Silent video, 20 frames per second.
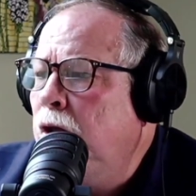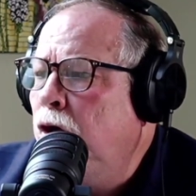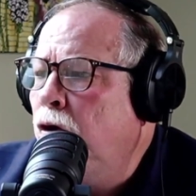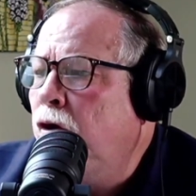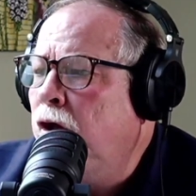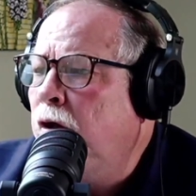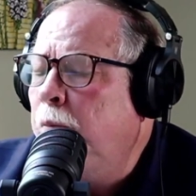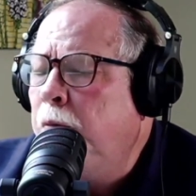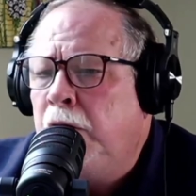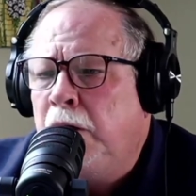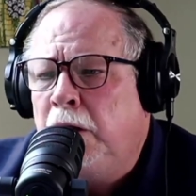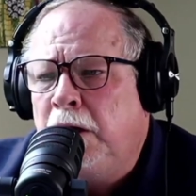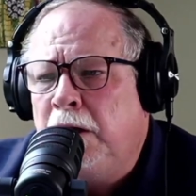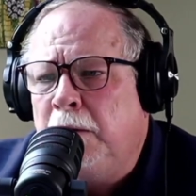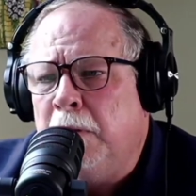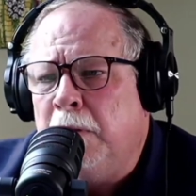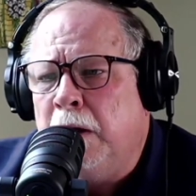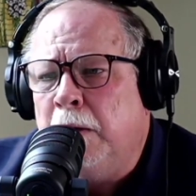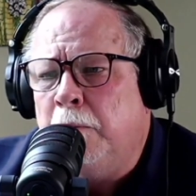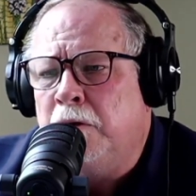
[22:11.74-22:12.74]
community
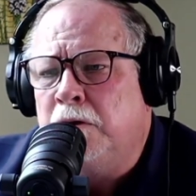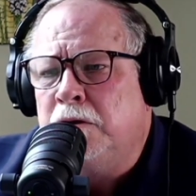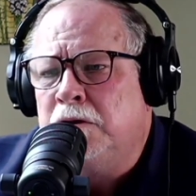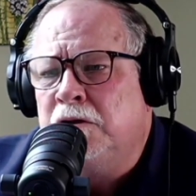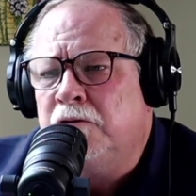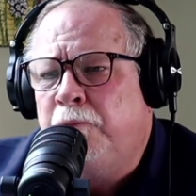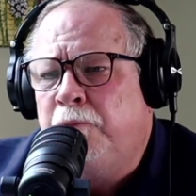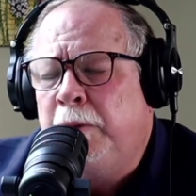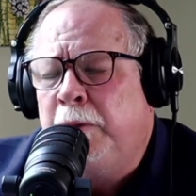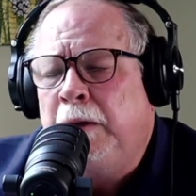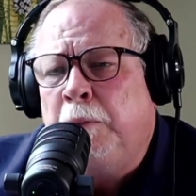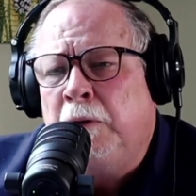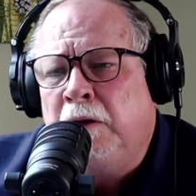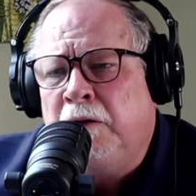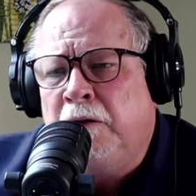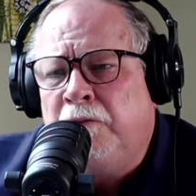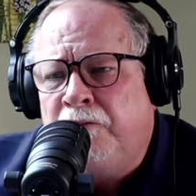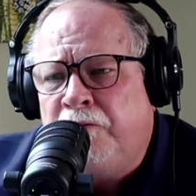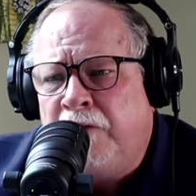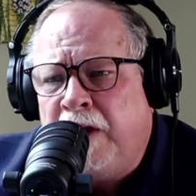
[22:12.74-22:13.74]
members, of
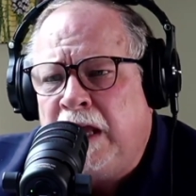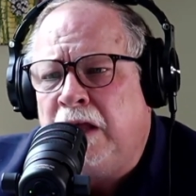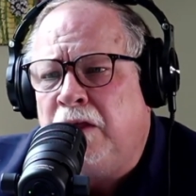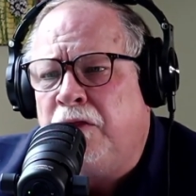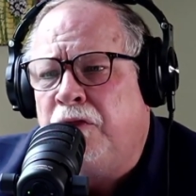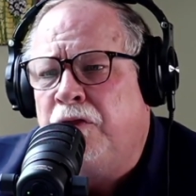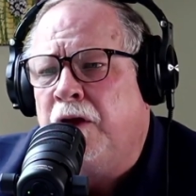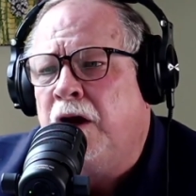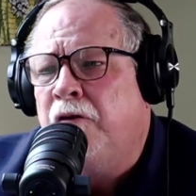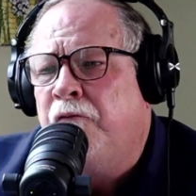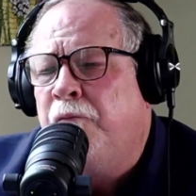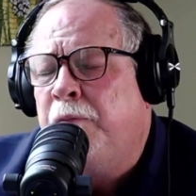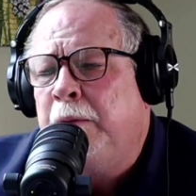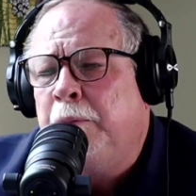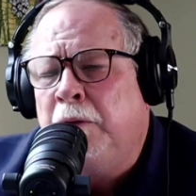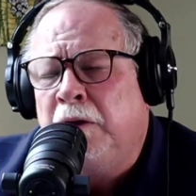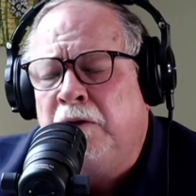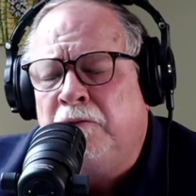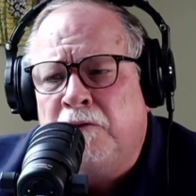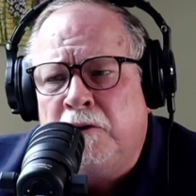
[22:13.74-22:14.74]
people of faith, of
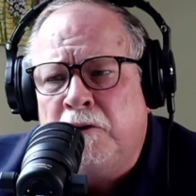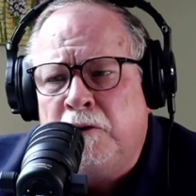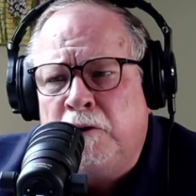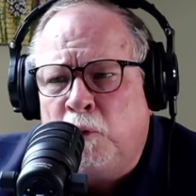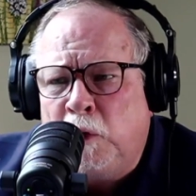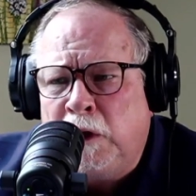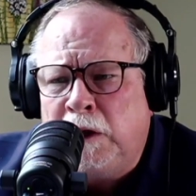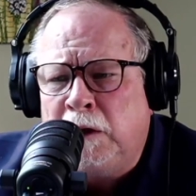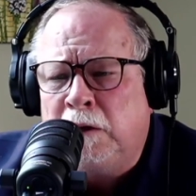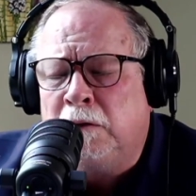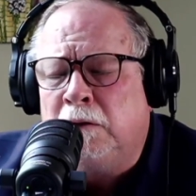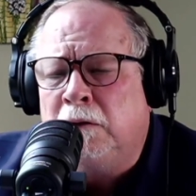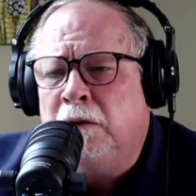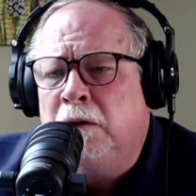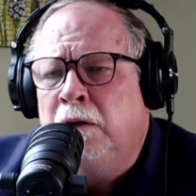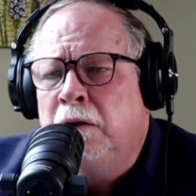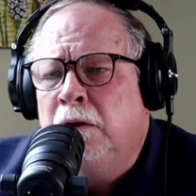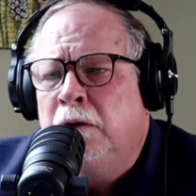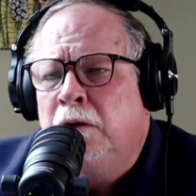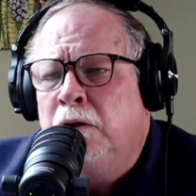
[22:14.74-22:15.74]
people of goodwill,
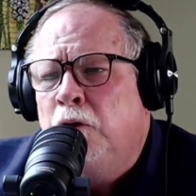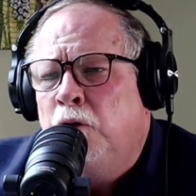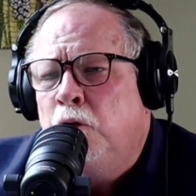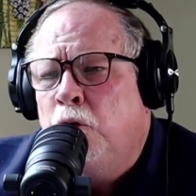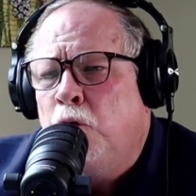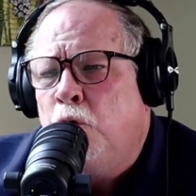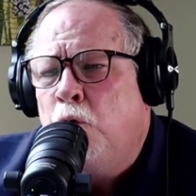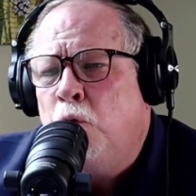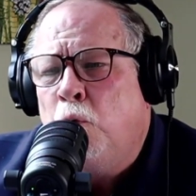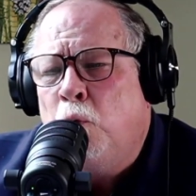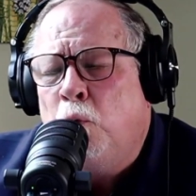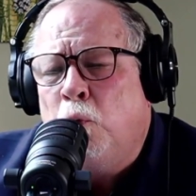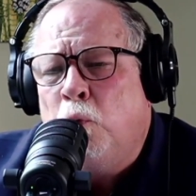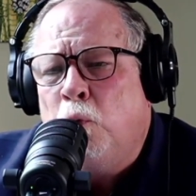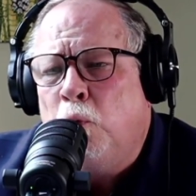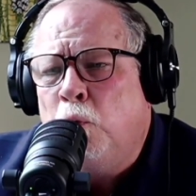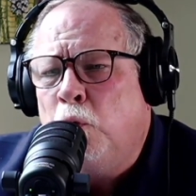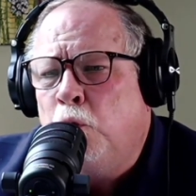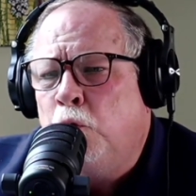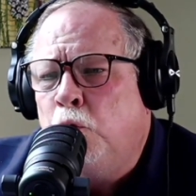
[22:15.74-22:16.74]
who
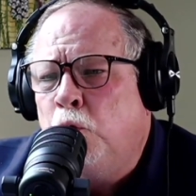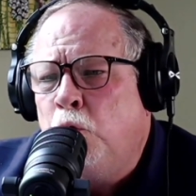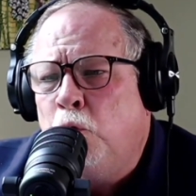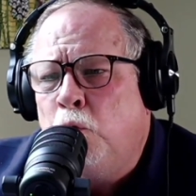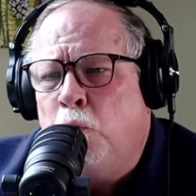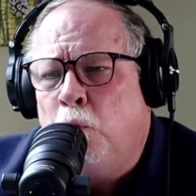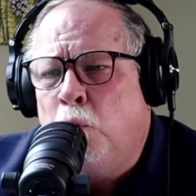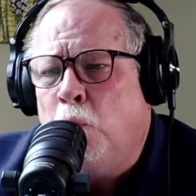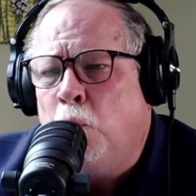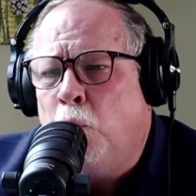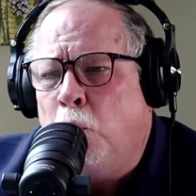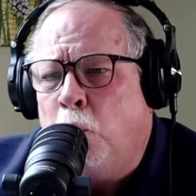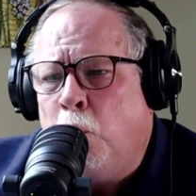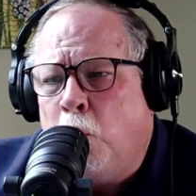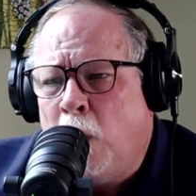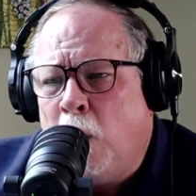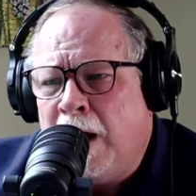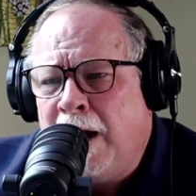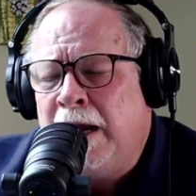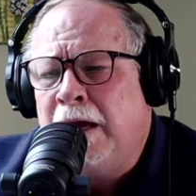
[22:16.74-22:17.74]

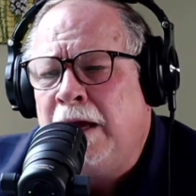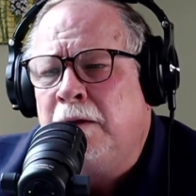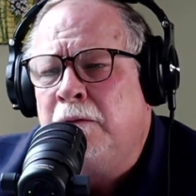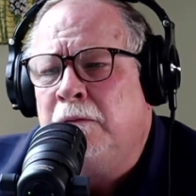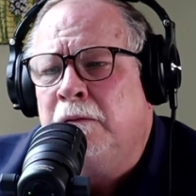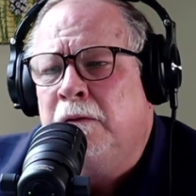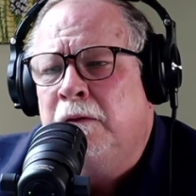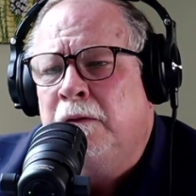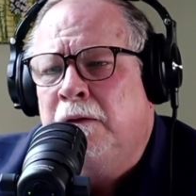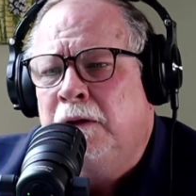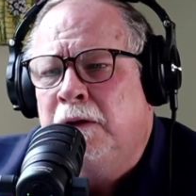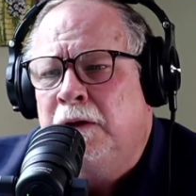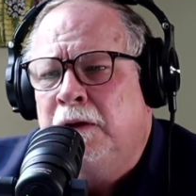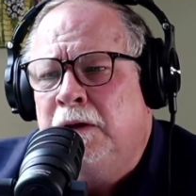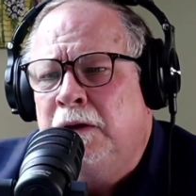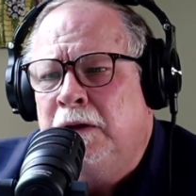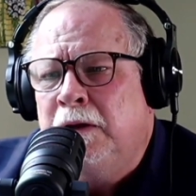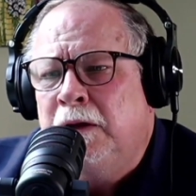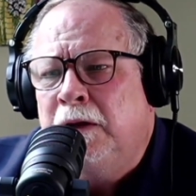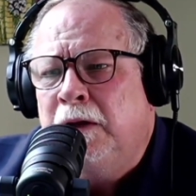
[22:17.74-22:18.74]
want to
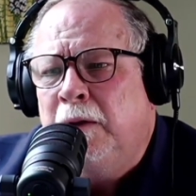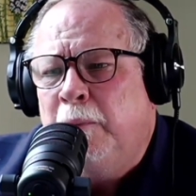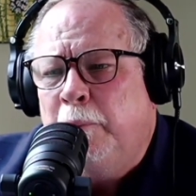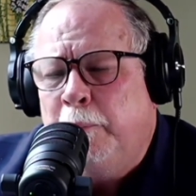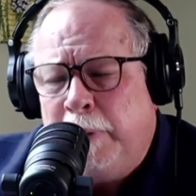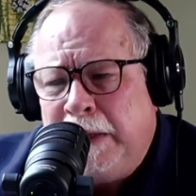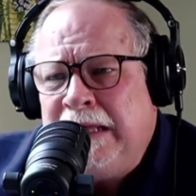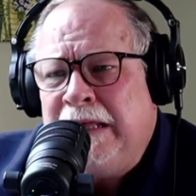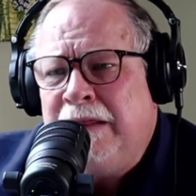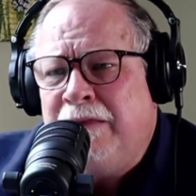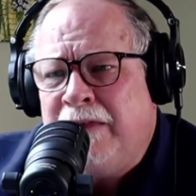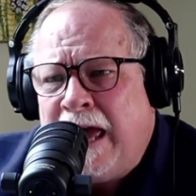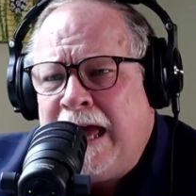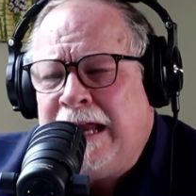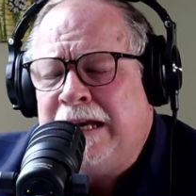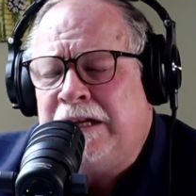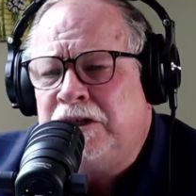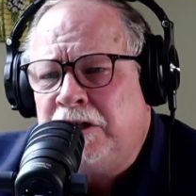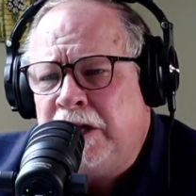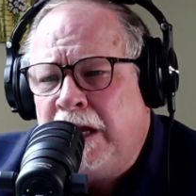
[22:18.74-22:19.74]
be
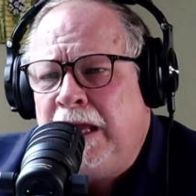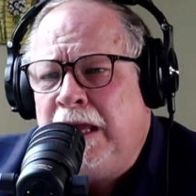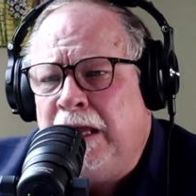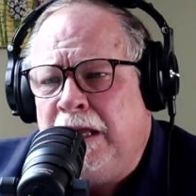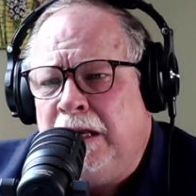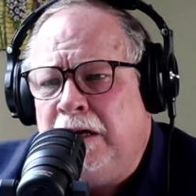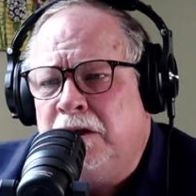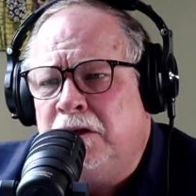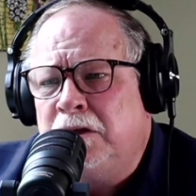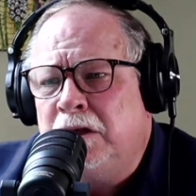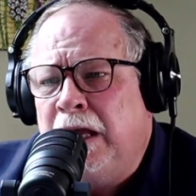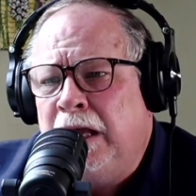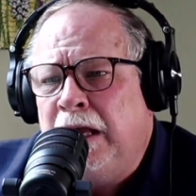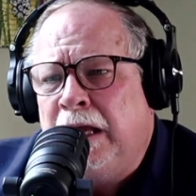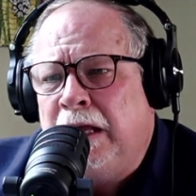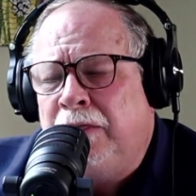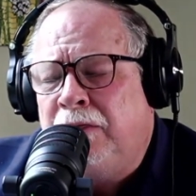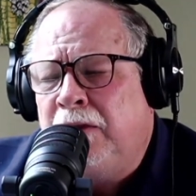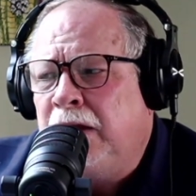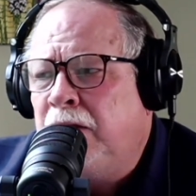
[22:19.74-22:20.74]
that change. And
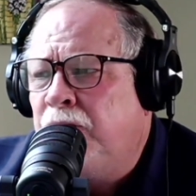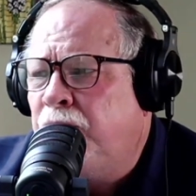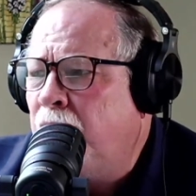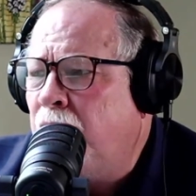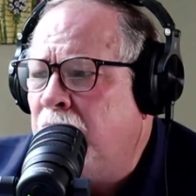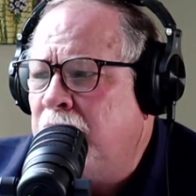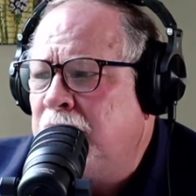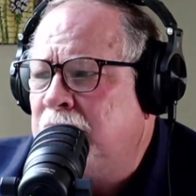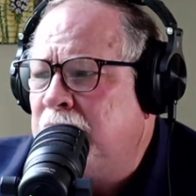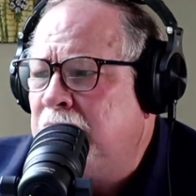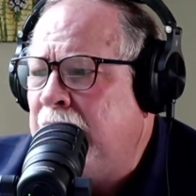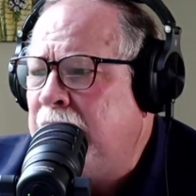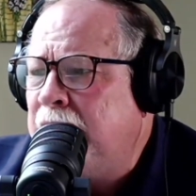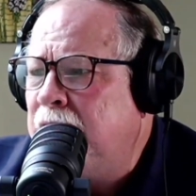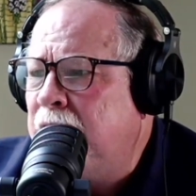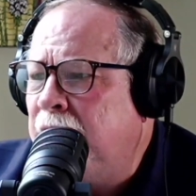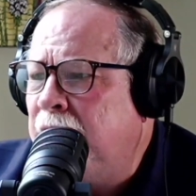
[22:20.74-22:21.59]
I think for us that